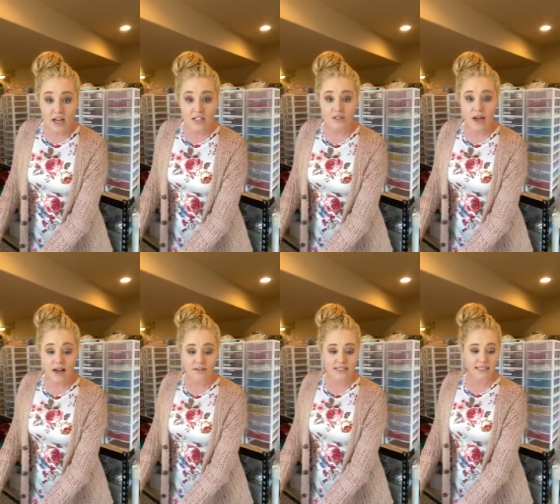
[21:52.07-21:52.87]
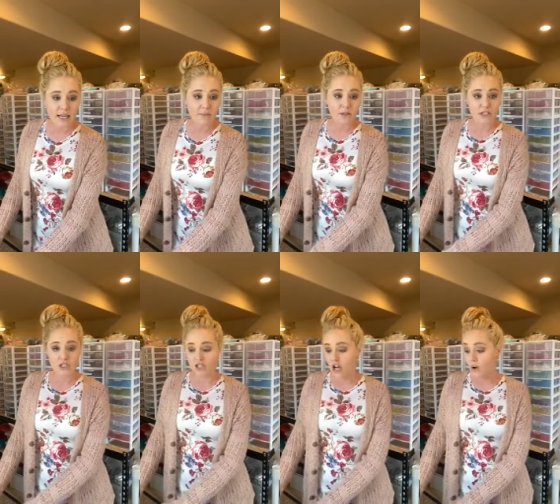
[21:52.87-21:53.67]
Do you have examples to
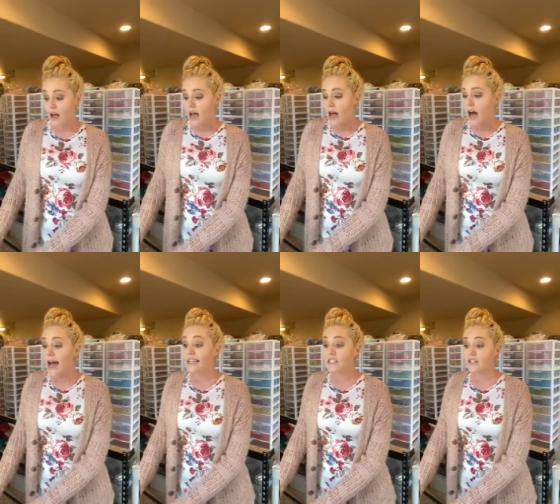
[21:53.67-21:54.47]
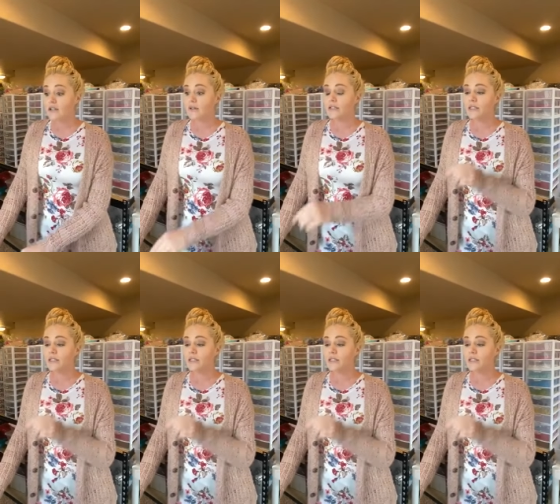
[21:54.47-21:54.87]
show? I do.